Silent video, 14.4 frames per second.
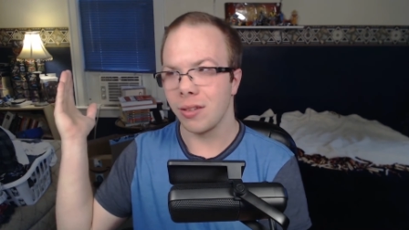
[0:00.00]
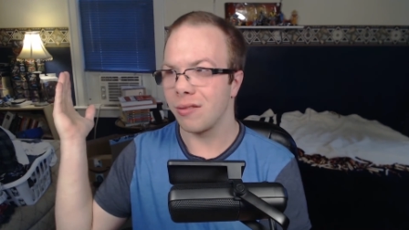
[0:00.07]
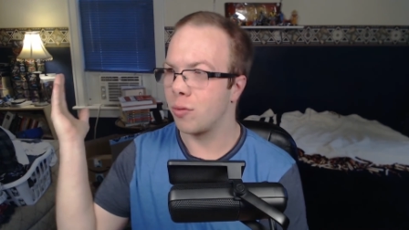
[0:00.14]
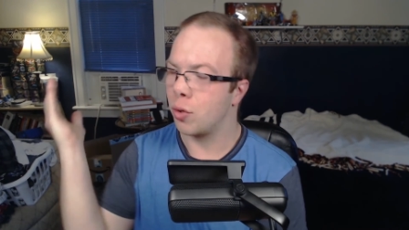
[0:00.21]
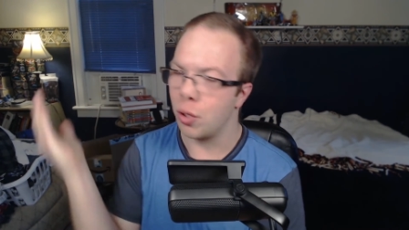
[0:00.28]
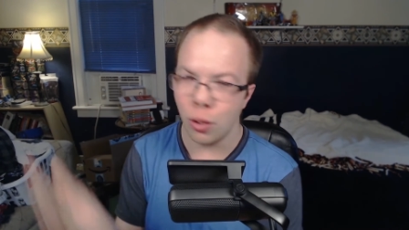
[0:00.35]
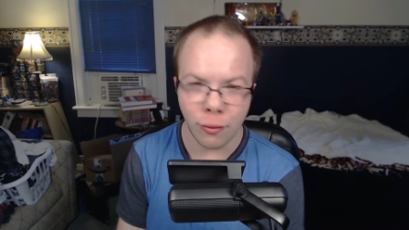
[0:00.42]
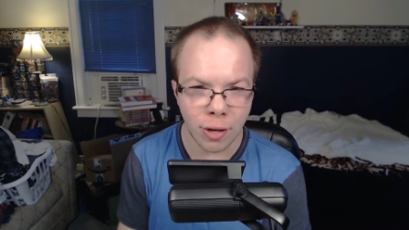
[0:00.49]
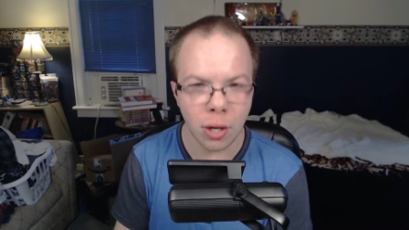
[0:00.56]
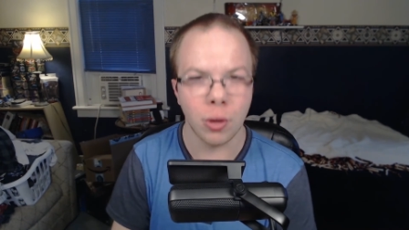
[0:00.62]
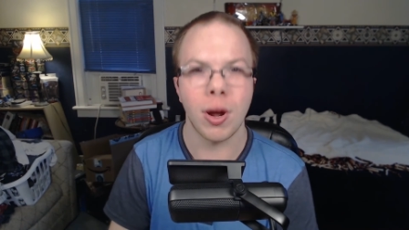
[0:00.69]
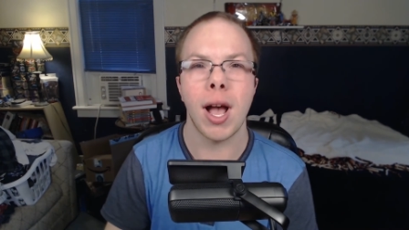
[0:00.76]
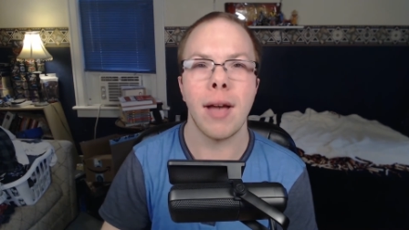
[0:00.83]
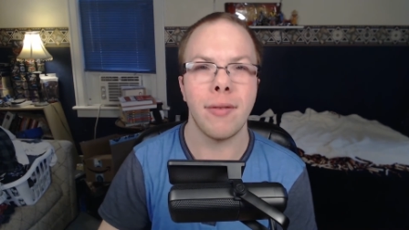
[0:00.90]
Luffy
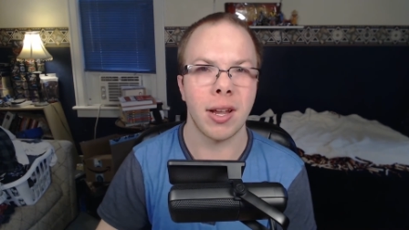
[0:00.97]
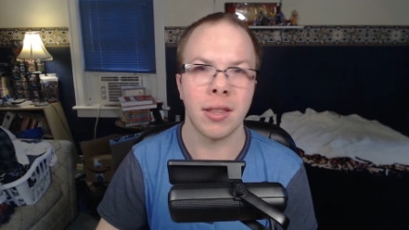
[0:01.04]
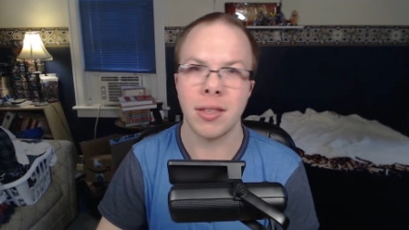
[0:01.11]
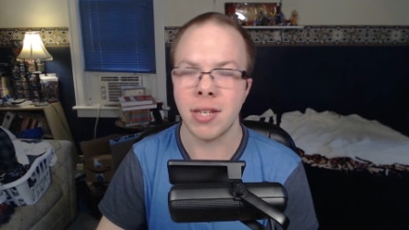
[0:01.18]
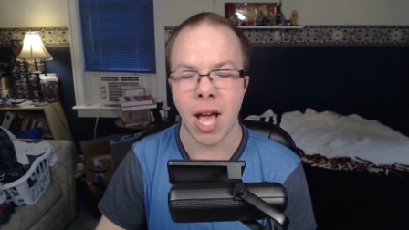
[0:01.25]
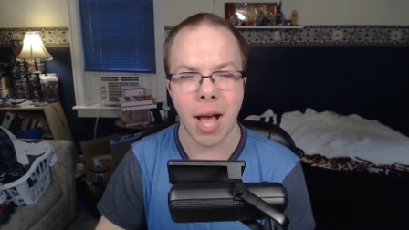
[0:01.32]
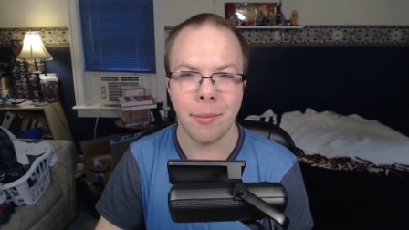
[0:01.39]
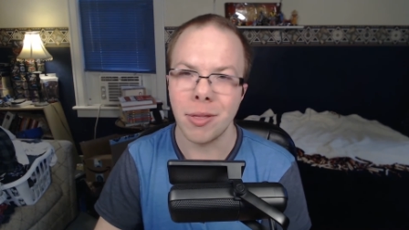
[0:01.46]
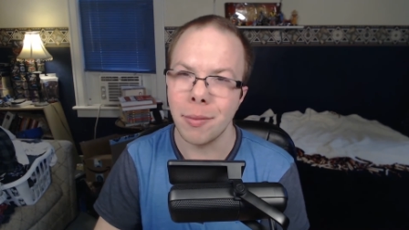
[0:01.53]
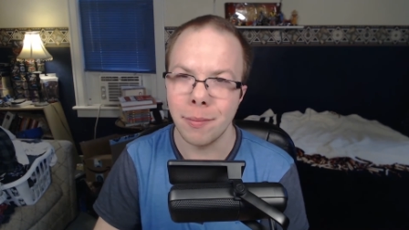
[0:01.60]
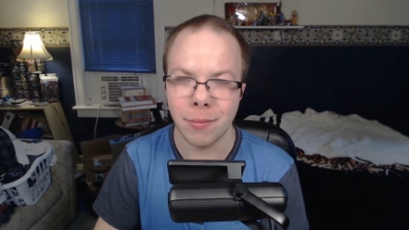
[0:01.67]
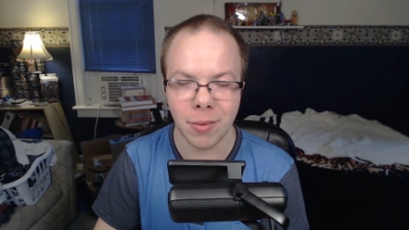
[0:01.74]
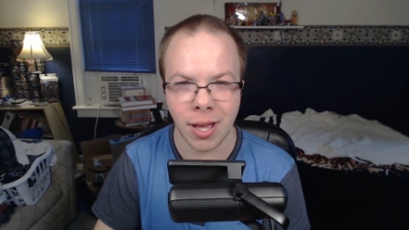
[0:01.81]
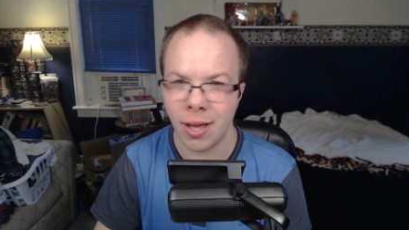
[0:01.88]
arriving at the top of
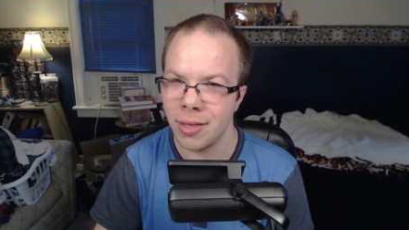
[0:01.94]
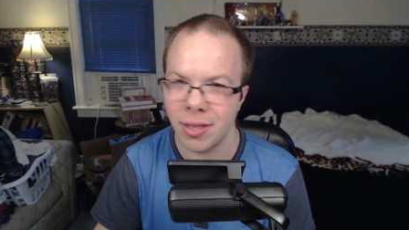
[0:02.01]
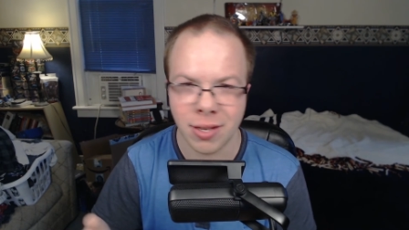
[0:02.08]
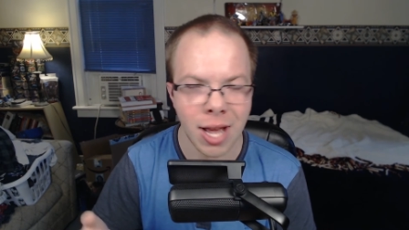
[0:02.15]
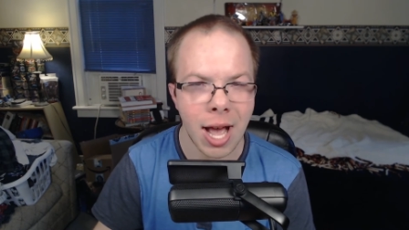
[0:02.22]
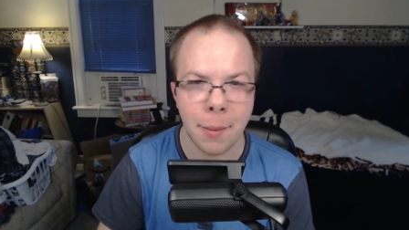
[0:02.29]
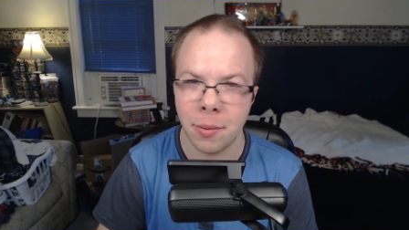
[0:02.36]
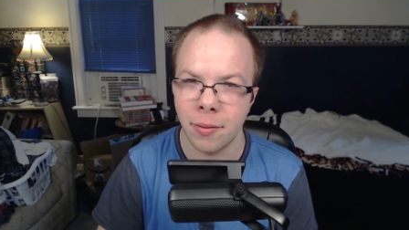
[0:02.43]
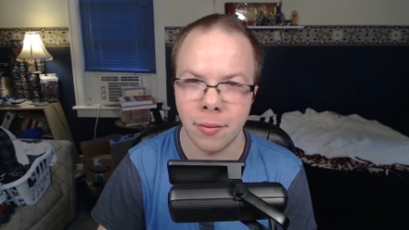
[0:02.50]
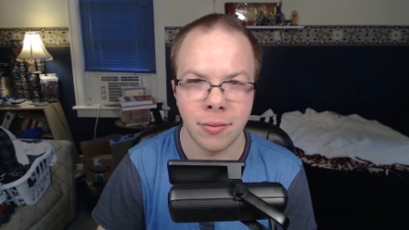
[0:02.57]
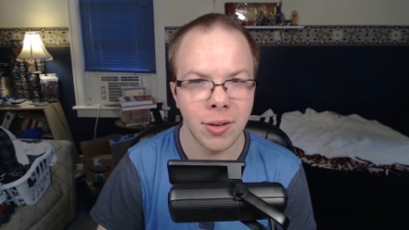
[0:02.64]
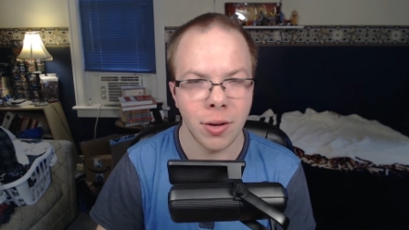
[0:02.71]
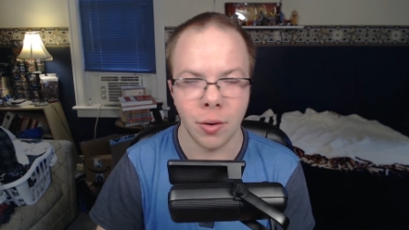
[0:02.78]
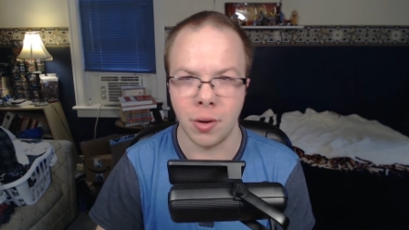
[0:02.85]
the uh, at the top
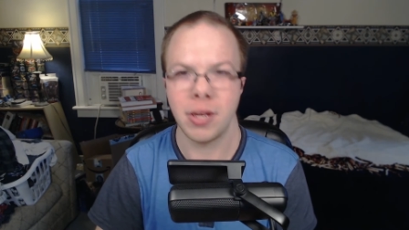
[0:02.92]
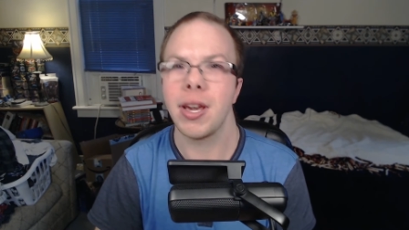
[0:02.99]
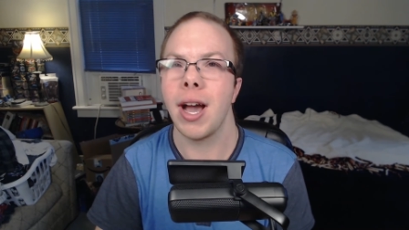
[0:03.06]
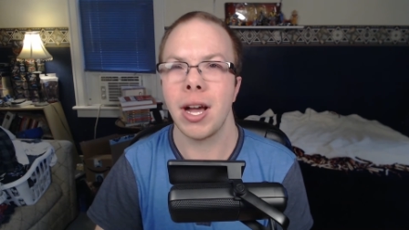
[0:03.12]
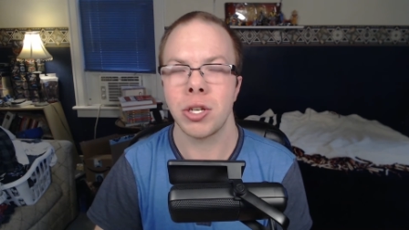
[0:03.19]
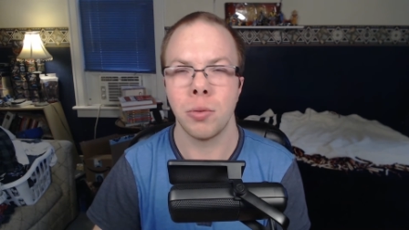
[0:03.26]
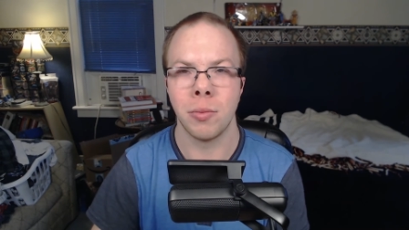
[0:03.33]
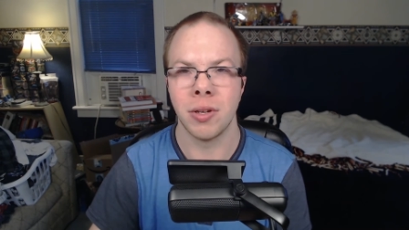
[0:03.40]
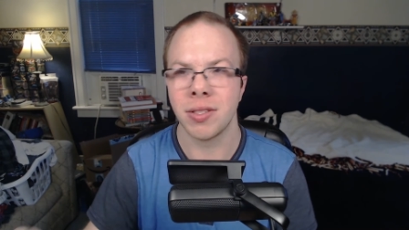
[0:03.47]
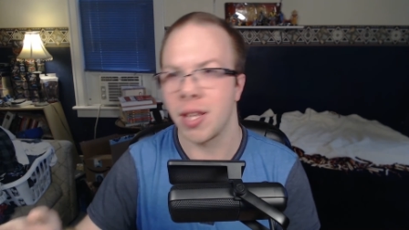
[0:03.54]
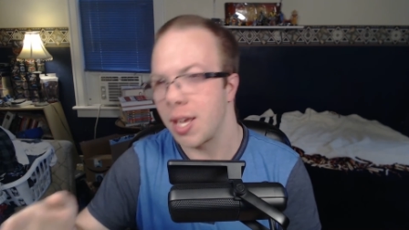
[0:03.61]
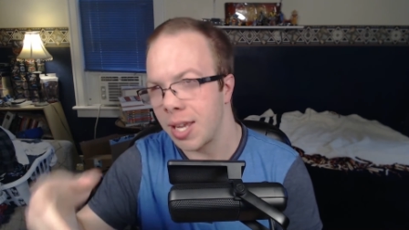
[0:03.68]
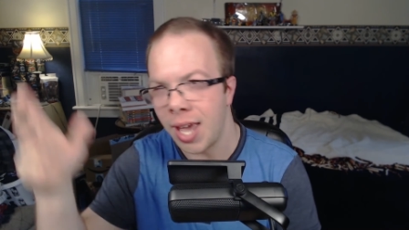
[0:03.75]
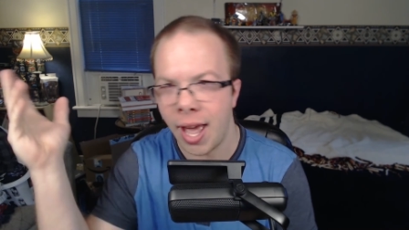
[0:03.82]
of
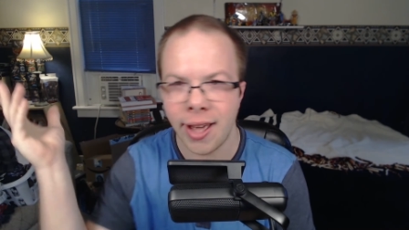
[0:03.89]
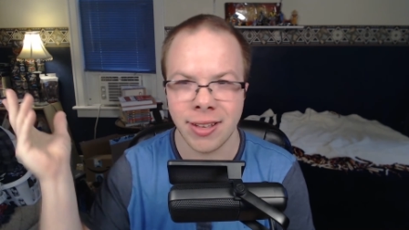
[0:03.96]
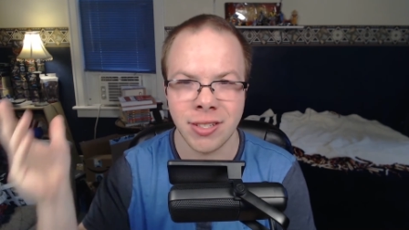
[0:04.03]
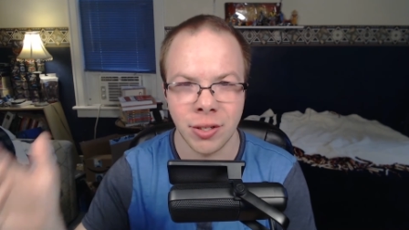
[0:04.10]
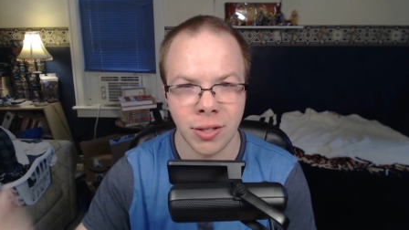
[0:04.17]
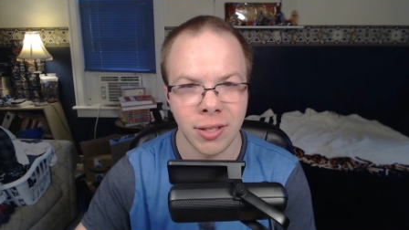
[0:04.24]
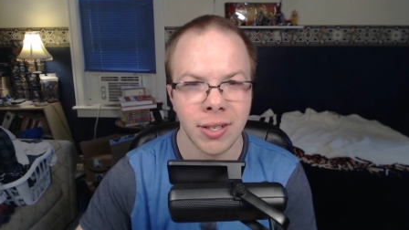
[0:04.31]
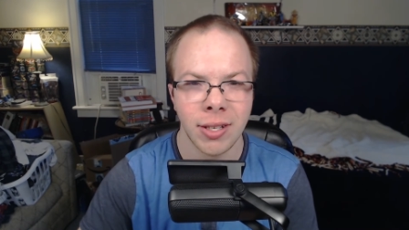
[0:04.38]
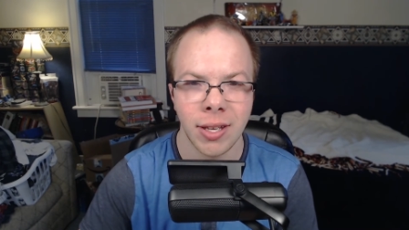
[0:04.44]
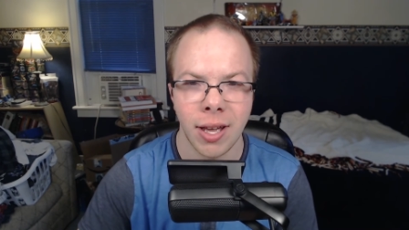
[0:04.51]
Onigashima's like castle.